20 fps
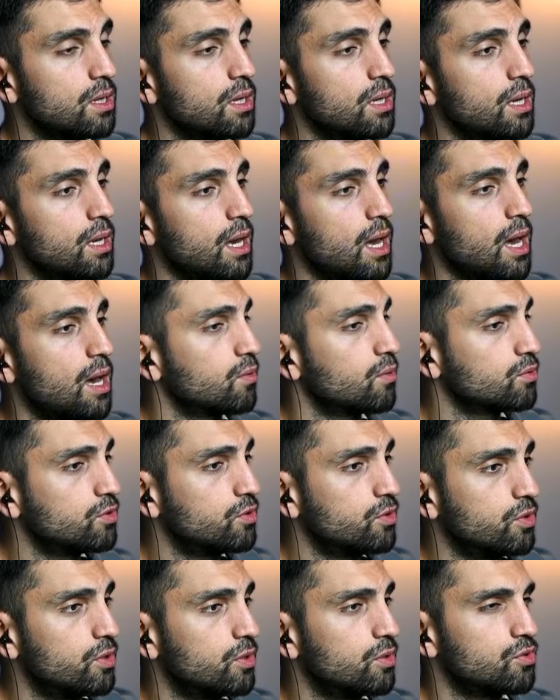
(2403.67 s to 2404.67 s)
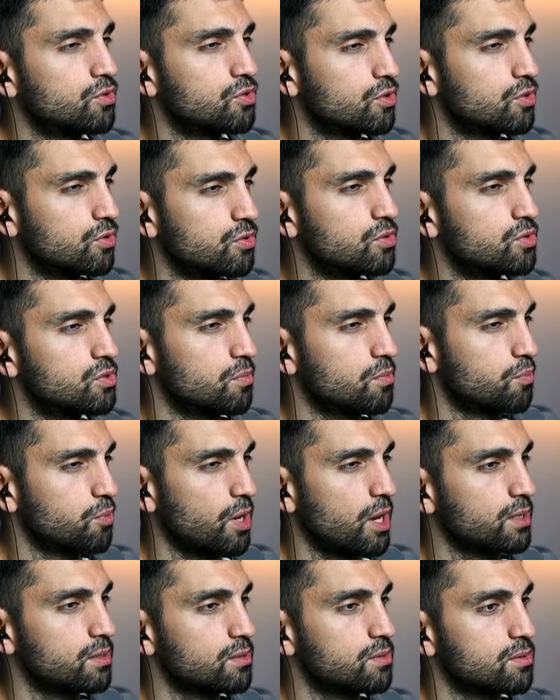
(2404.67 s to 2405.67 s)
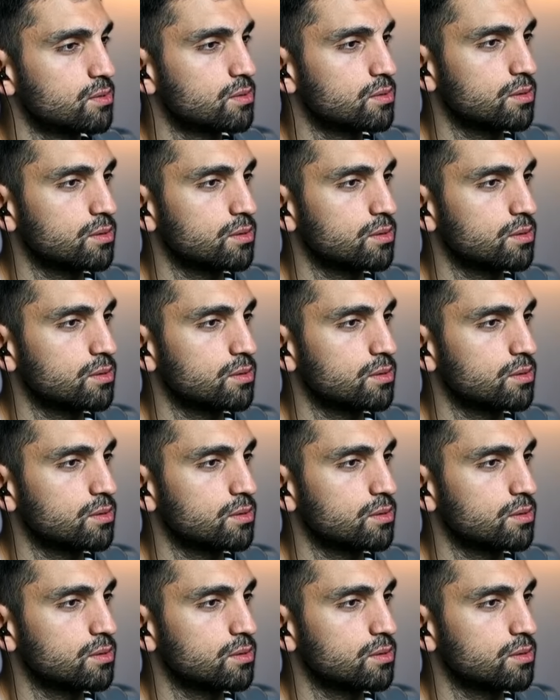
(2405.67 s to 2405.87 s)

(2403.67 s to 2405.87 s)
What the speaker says: How do you introduce the price?